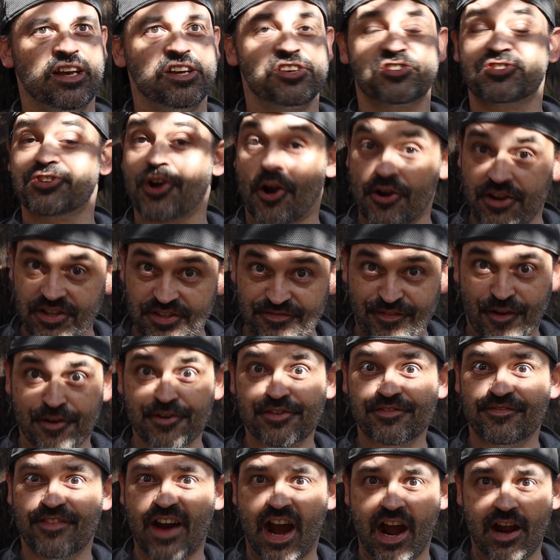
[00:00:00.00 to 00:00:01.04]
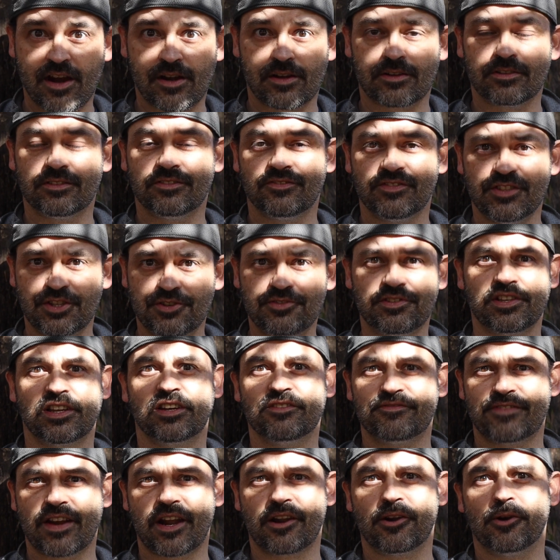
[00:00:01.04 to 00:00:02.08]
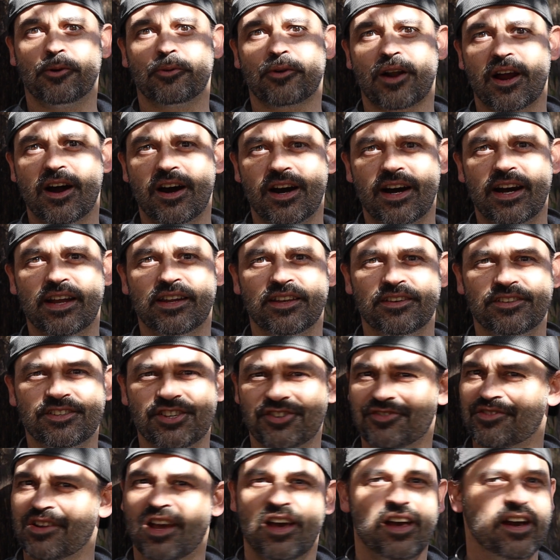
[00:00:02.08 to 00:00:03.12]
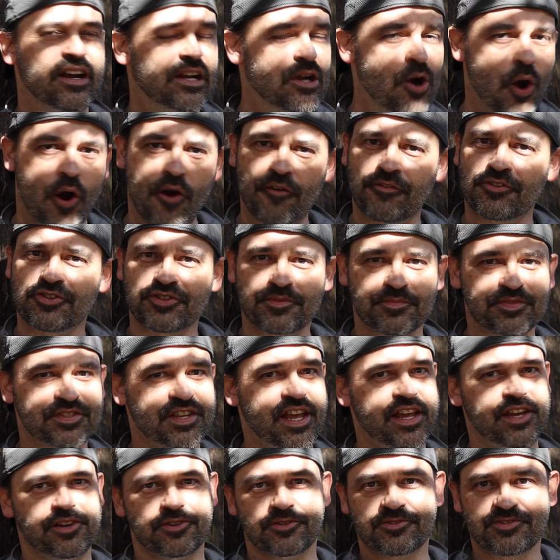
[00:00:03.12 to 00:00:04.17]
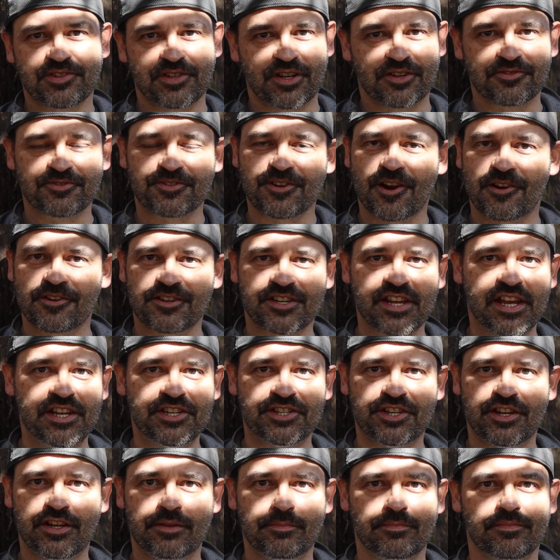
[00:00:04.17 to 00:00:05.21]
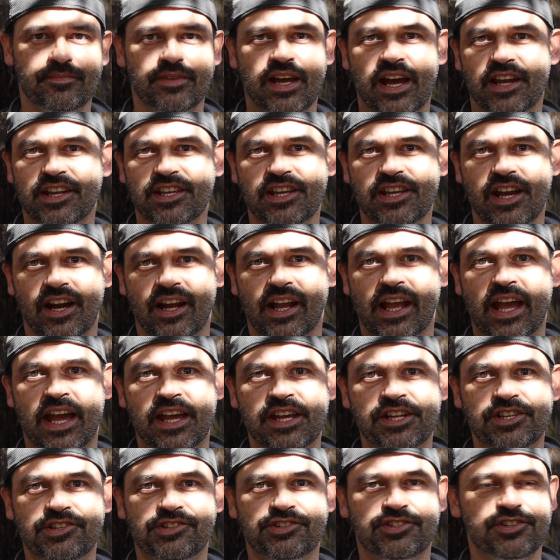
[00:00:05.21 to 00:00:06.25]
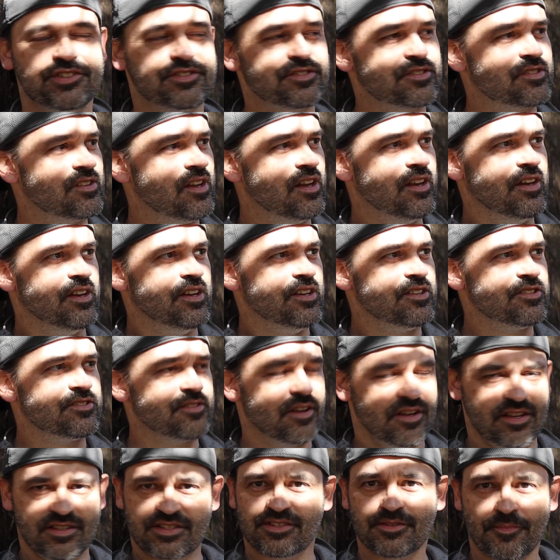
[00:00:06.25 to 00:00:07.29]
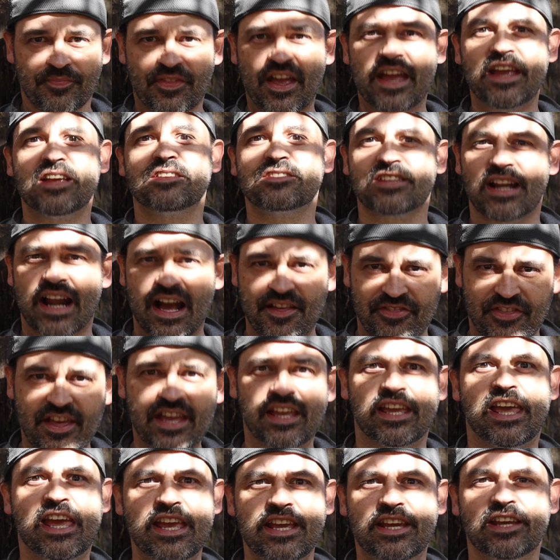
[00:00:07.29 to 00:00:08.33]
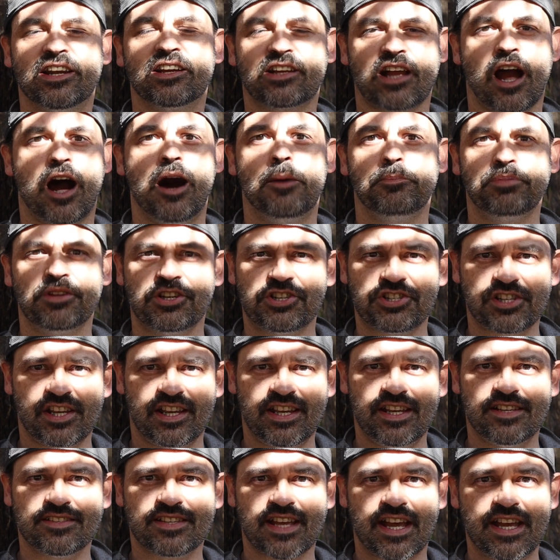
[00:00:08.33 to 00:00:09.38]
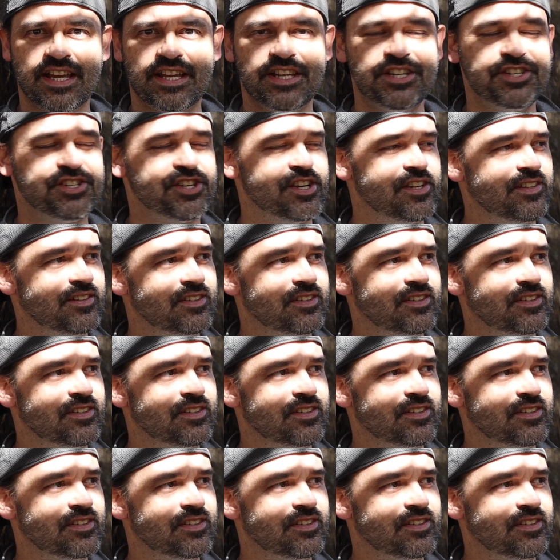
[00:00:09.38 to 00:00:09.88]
start his first fire using a ferro rod and just go over some skills, you know, start teaching him at a young age, just some things that I think he can accomplish at his age.